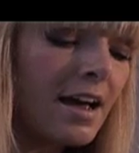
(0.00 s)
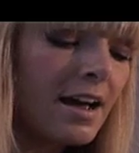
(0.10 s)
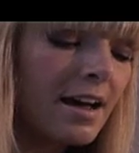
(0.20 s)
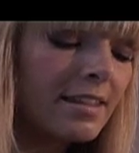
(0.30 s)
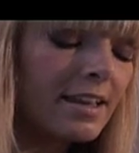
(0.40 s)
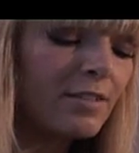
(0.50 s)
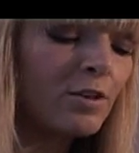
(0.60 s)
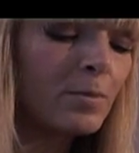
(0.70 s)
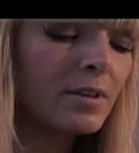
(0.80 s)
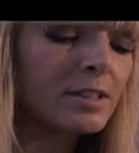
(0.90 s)
And then if
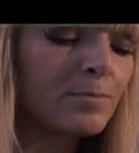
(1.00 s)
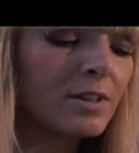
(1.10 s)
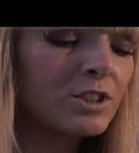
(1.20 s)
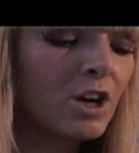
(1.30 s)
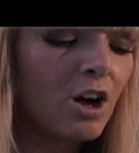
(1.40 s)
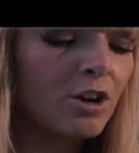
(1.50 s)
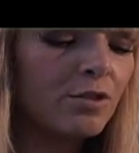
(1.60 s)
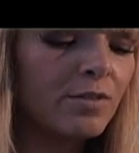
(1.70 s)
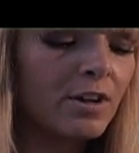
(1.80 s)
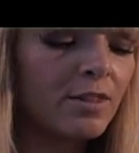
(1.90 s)
you put the sponge
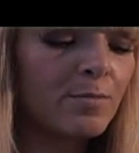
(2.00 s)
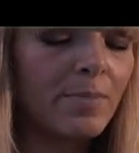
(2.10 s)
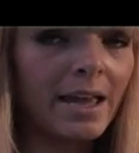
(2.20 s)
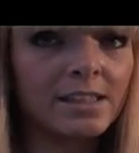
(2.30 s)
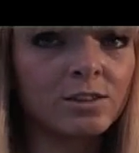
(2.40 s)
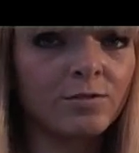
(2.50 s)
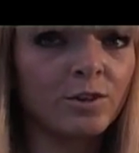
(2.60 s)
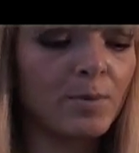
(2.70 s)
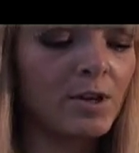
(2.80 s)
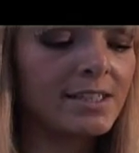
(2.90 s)
over the base of
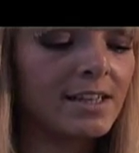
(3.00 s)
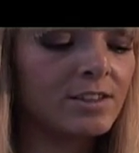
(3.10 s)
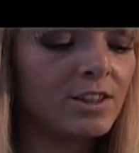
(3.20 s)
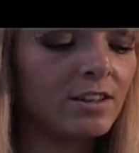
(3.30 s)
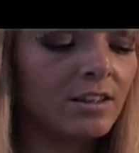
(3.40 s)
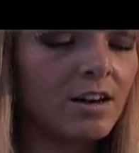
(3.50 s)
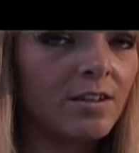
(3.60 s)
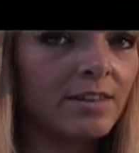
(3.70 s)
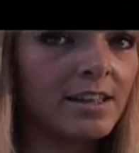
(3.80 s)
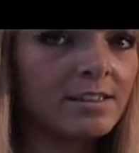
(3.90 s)
your ponytail, so you're going to
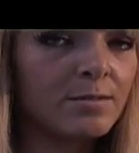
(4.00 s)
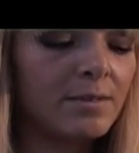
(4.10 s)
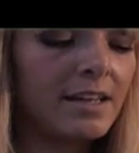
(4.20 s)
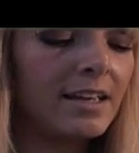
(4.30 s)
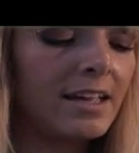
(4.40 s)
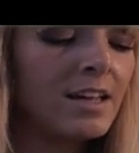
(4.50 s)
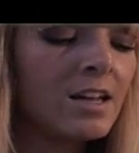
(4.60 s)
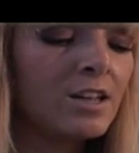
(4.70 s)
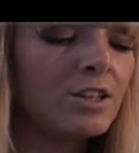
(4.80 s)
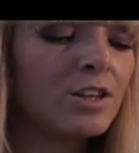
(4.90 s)
cover this completely,
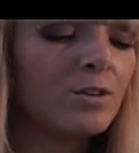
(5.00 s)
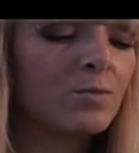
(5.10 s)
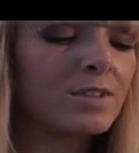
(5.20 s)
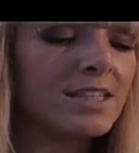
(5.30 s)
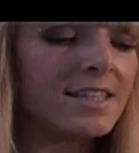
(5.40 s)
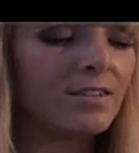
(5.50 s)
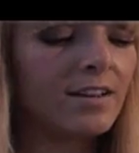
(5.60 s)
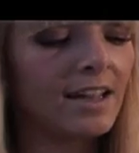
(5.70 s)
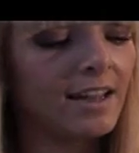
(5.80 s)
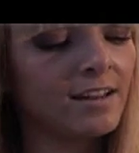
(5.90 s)
you don't want it down
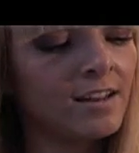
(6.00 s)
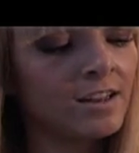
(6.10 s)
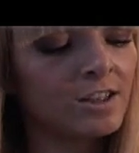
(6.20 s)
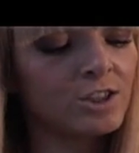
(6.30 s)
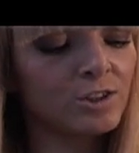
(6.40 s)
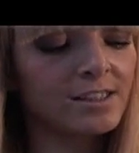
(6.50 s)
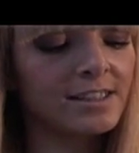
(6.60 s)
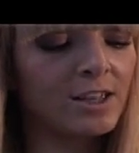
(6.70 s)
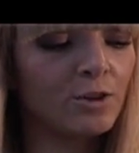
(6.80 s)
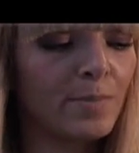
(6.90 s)
here because you'll
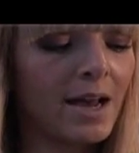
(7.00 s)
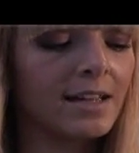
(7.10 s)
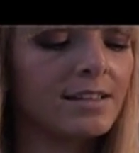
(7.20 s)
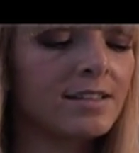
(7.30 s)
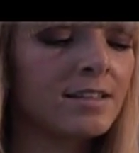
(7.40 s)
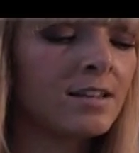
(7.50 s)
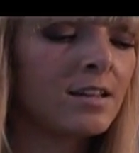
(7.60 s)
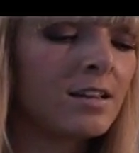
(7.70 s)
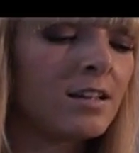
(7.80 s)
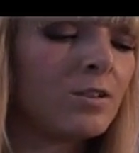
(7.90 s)
see your band.
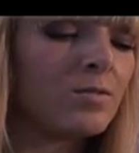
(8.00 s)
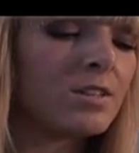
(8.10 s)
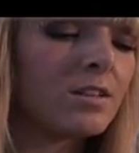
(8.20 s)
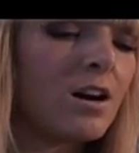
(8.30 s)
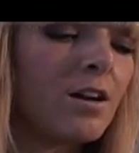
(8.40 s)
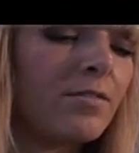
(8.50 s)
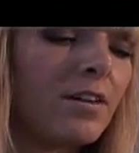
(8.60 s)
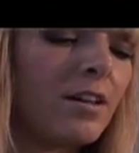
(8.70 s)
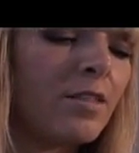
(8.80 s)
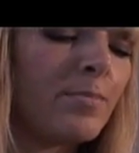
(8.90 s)
You want to
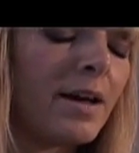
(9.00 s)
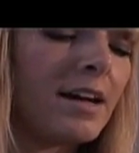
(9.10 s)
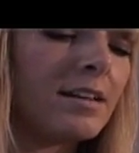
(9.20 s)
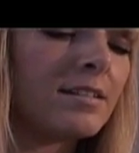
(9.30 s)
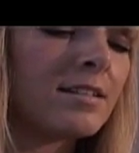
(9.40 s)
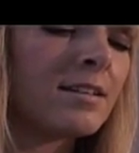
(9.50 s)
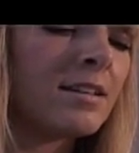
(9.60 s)
cover the band